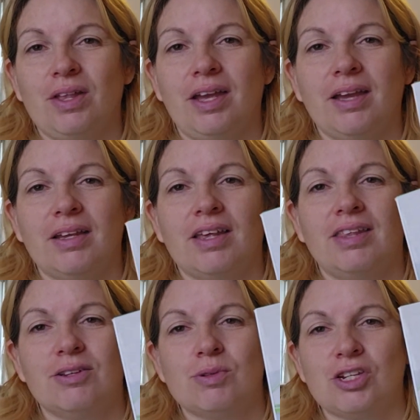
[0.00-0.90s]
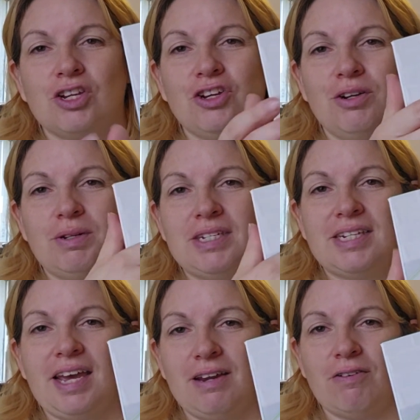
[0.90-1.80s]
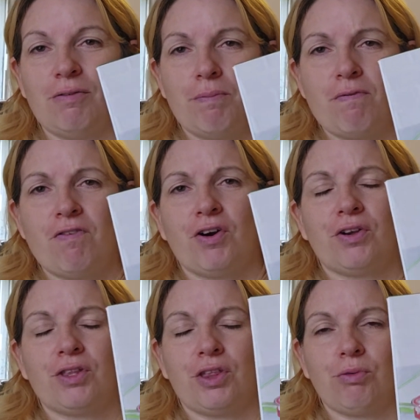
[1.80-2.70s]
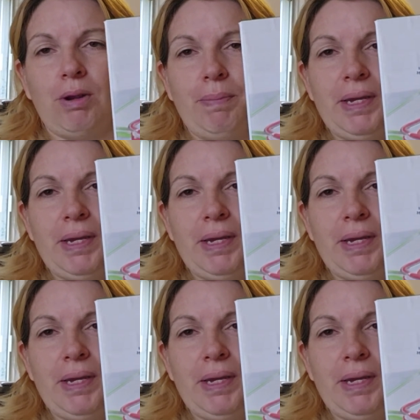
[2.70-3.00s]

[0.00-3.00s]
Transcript: like this was a good set for the 3